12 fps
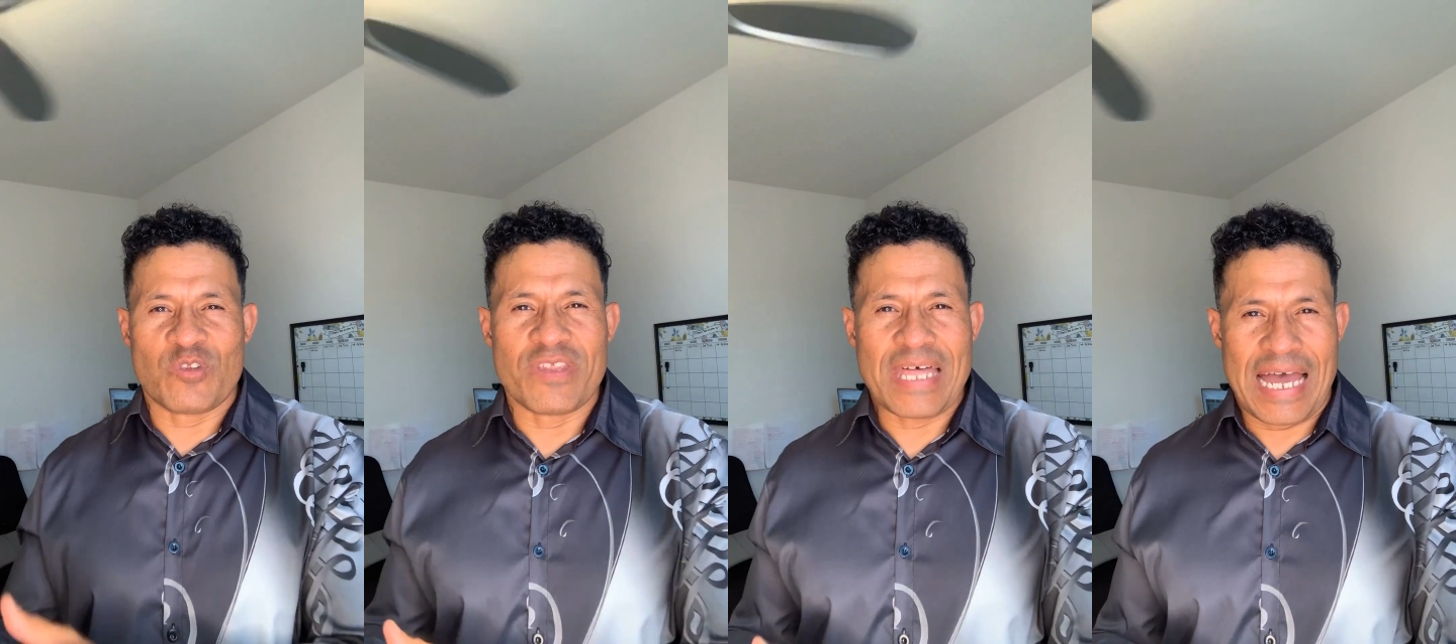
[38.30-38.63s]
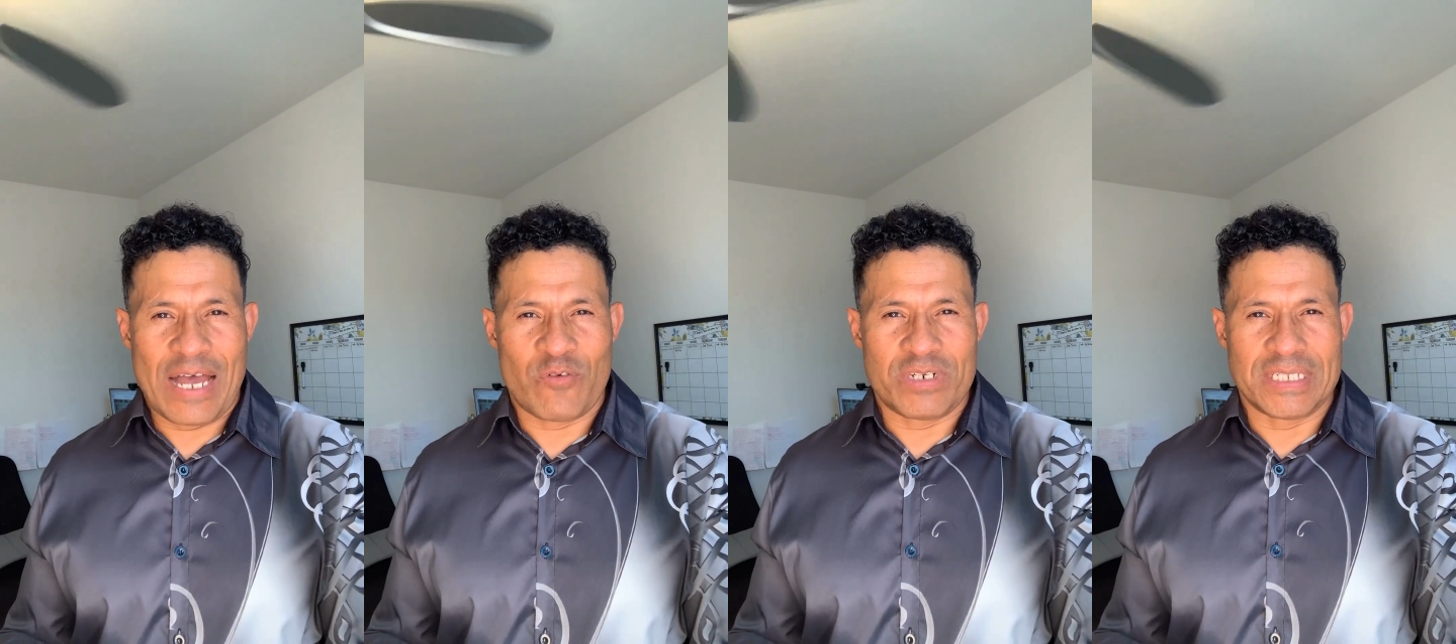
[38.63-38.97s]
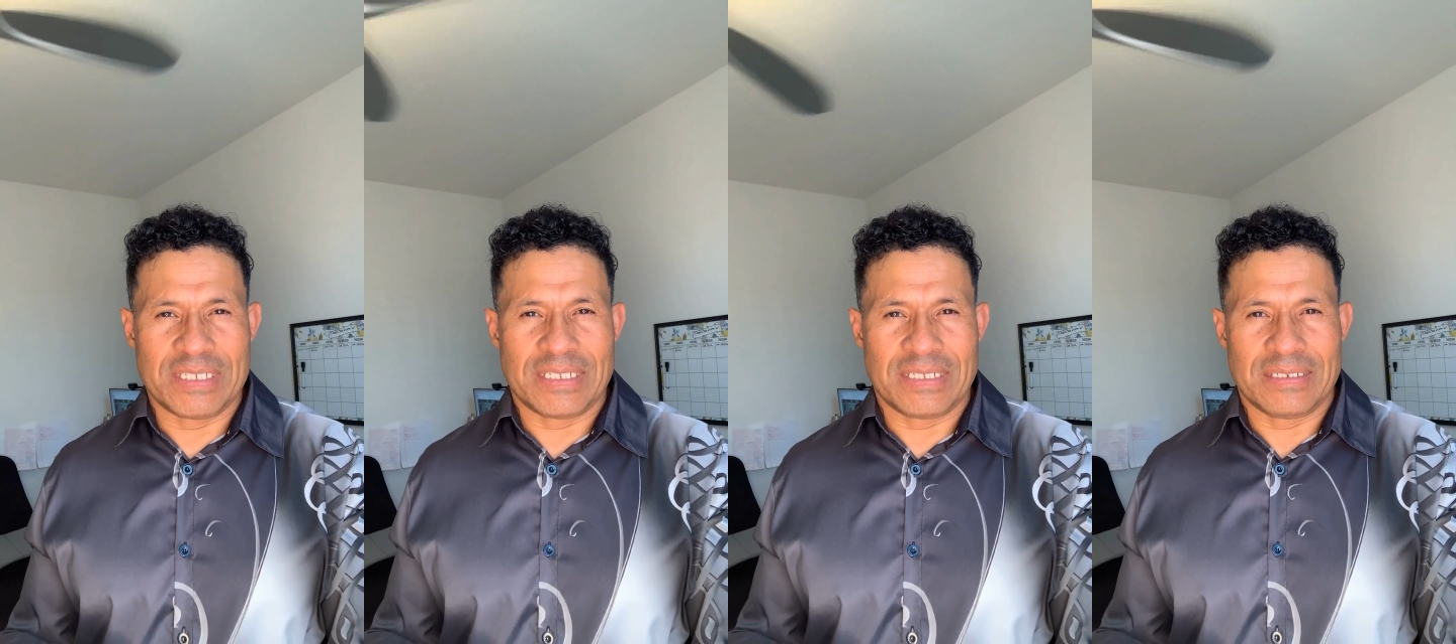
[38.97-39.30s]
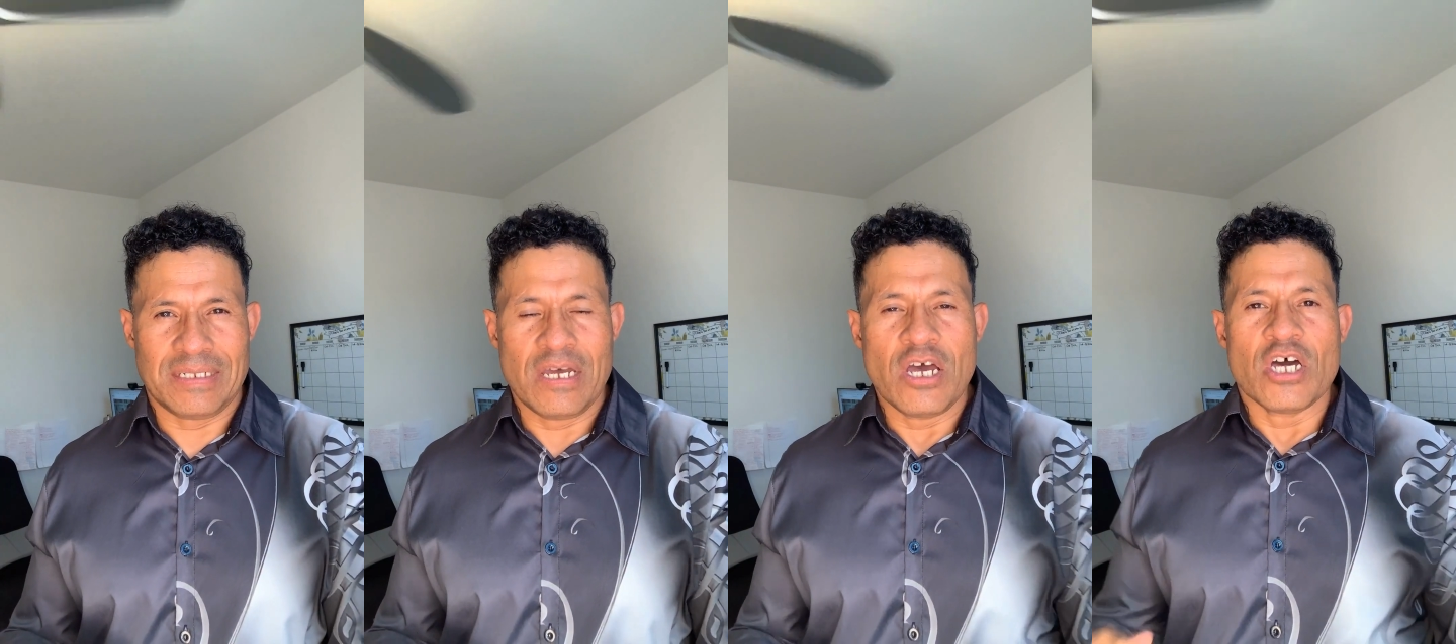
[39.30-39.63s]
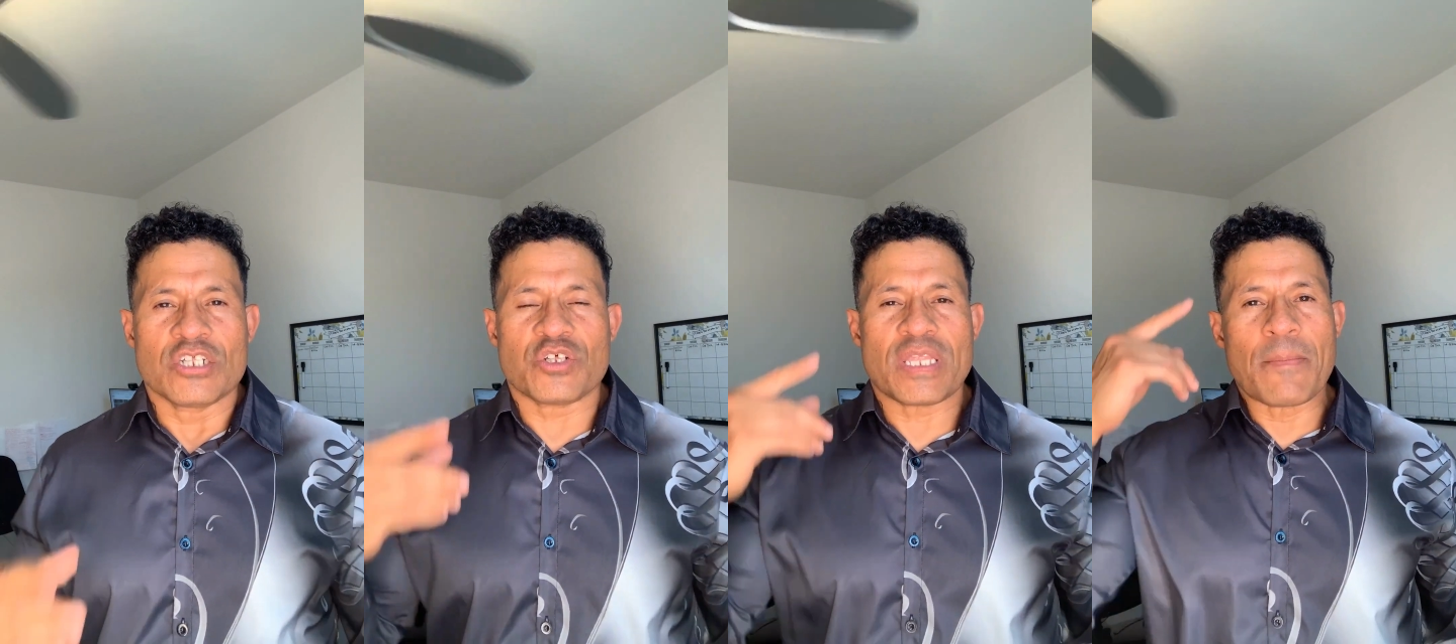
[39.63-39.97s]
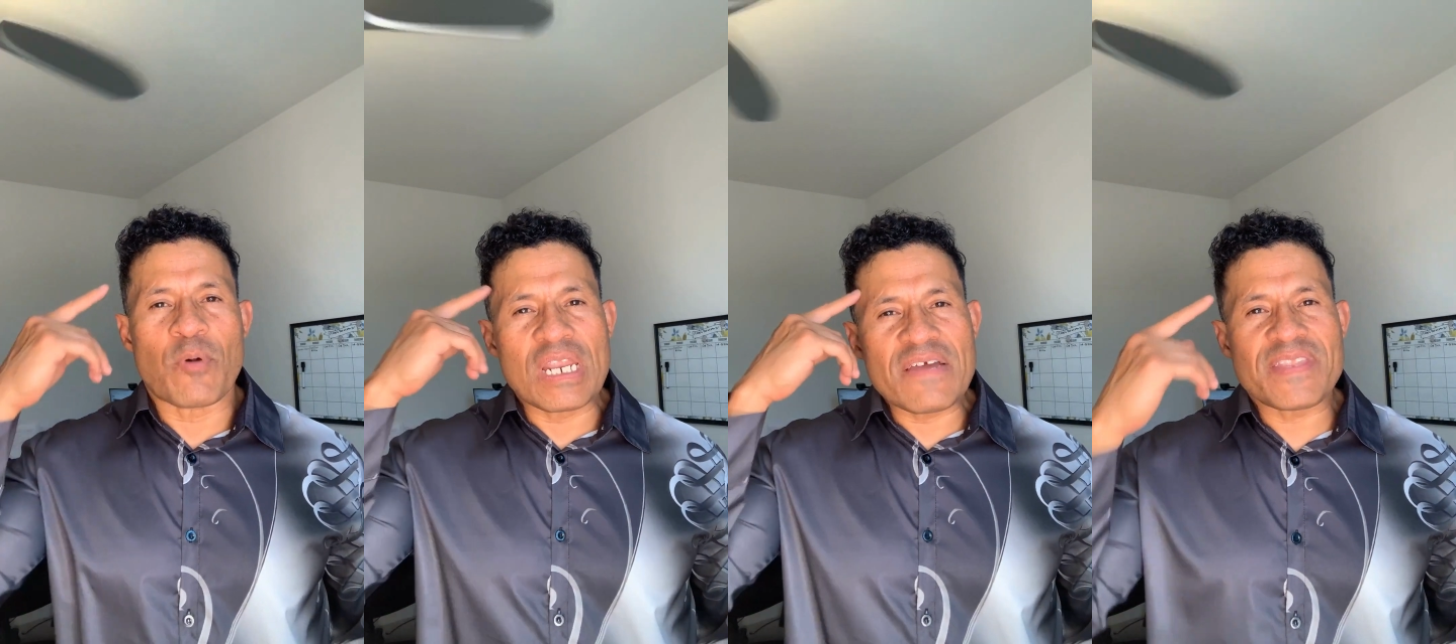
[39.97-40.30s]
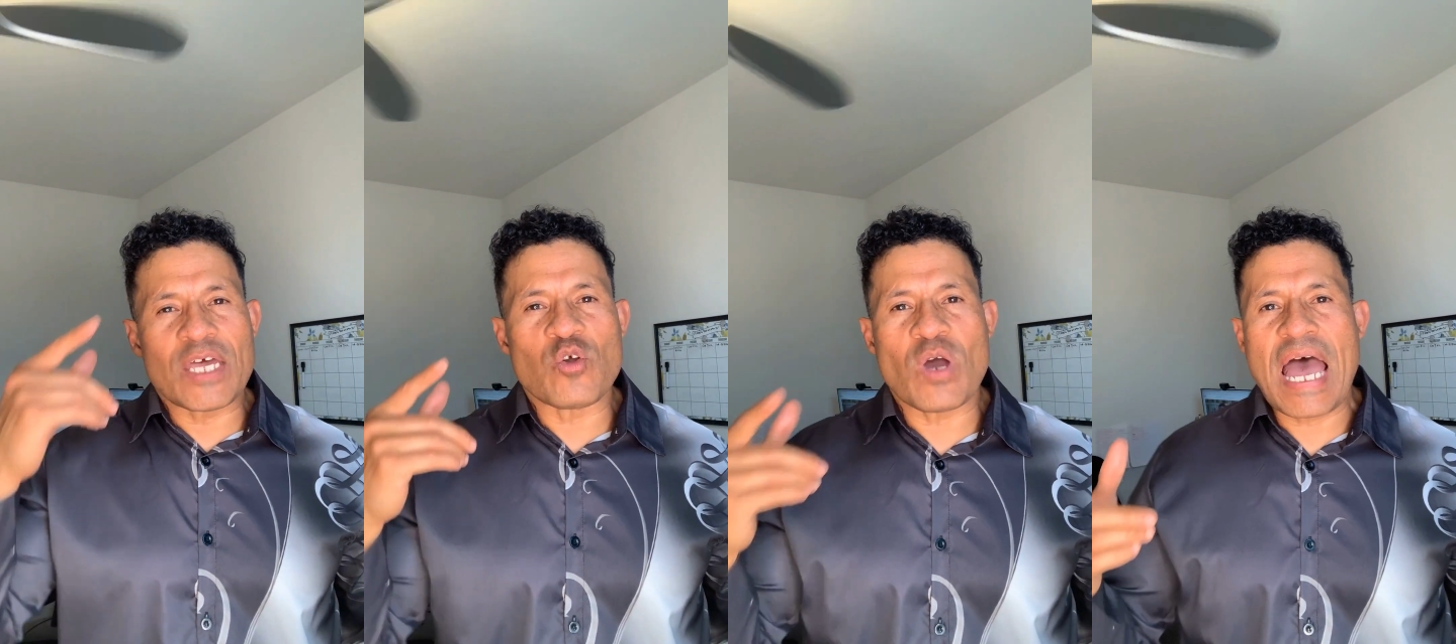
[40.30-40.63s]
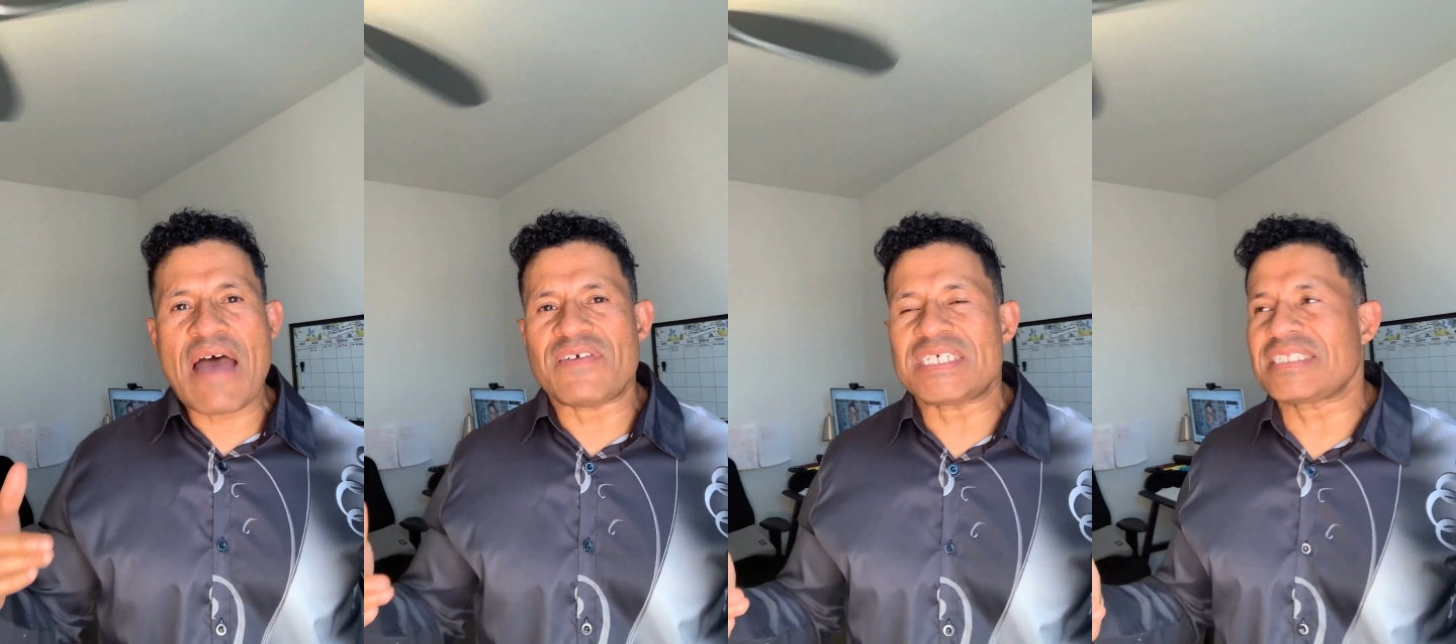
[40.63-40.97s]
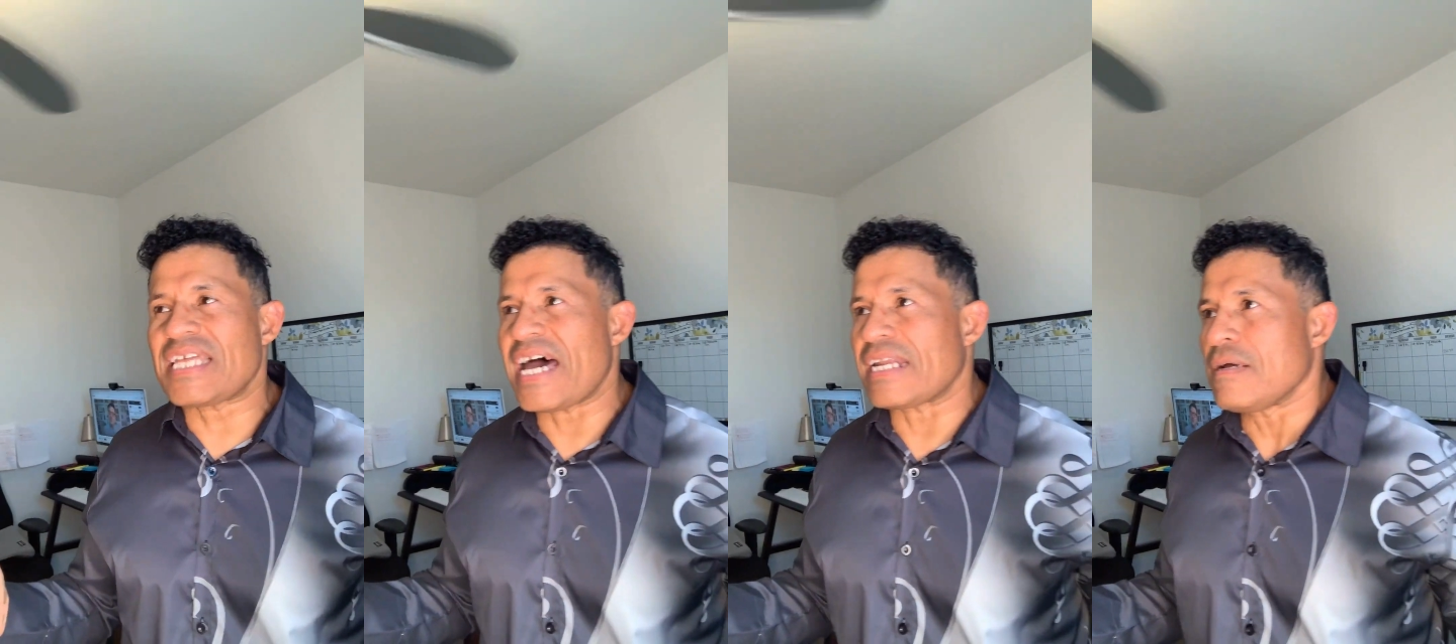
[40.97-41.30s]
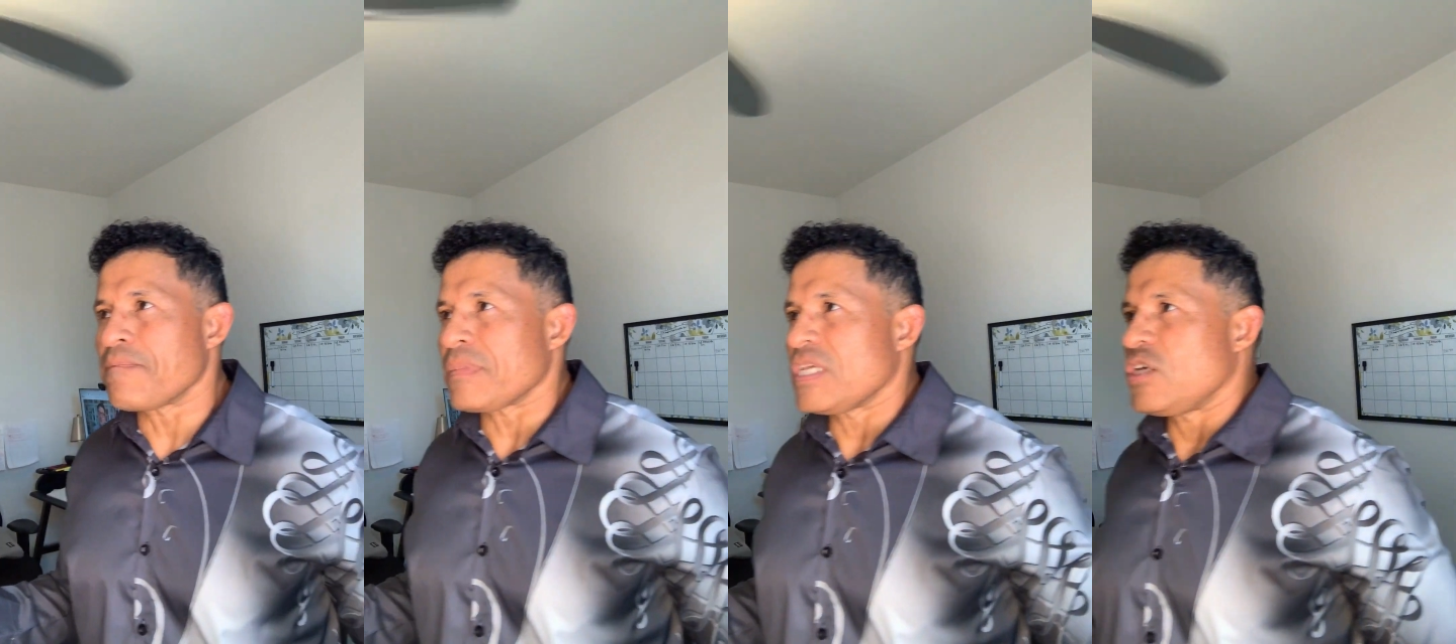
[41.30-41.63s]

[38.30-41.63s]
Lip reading: of the audience. So the belief that you have is that